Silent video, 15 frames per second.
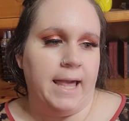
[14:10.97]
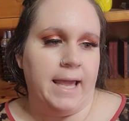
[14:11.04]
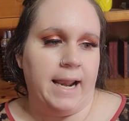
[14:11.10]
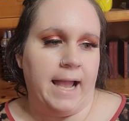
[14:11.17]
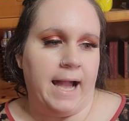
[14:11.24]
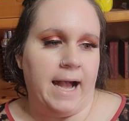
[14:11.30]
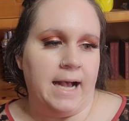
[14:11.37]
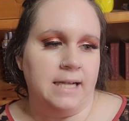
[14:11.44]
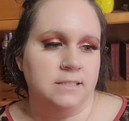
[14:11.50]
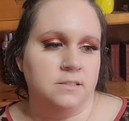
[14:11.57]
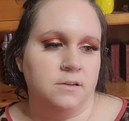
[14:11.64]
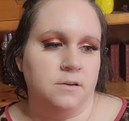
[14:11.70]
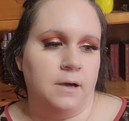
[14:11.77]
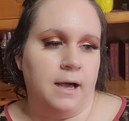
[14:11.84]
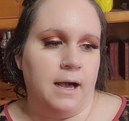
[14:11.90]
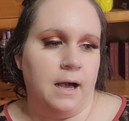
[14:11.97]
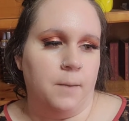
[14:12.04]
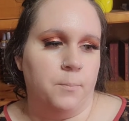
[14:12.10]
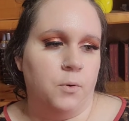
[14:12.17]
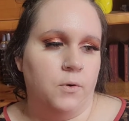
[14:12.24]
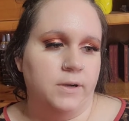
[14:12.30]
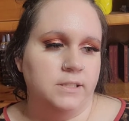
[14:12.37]
It has
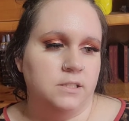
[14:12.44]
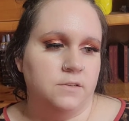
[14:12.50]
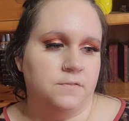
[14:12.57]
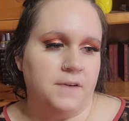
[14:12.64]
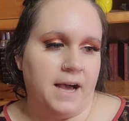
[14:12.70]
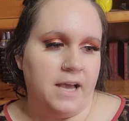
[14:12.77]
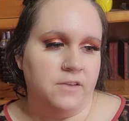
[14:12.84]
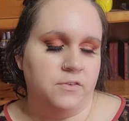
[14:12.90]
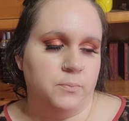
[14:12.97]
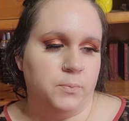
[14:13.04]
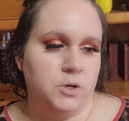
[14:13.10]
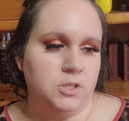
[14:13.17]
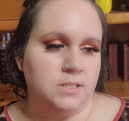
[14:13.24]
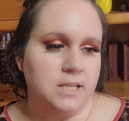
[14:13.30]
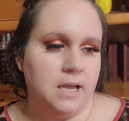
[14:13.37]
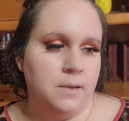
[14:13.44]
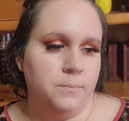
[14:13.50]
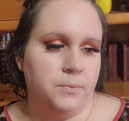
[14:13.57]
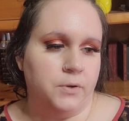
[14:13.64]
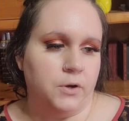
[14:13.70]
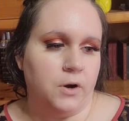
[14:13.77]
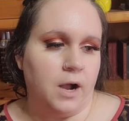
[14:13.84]

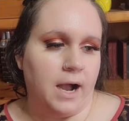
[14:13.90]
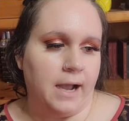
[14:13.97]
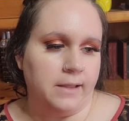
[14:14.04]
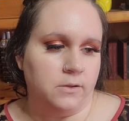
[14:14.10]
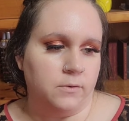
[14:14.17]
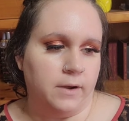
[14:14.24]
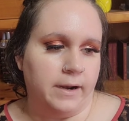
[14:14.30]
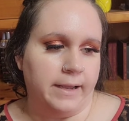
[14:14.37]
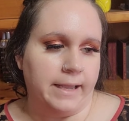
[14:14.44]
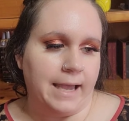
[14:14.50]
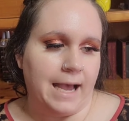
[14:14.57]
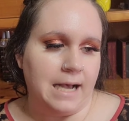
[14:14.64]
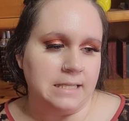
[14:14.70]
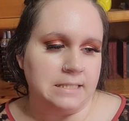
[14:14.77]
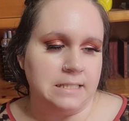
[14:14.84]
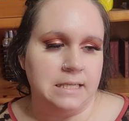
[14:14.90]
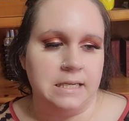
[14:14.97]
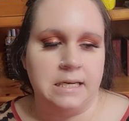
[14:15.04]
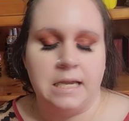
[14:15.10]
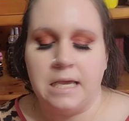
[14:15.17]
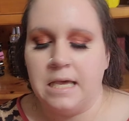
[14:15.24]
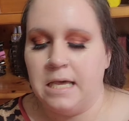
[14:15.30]
0.5% pure hyaluronic
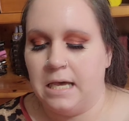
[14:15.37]
acid.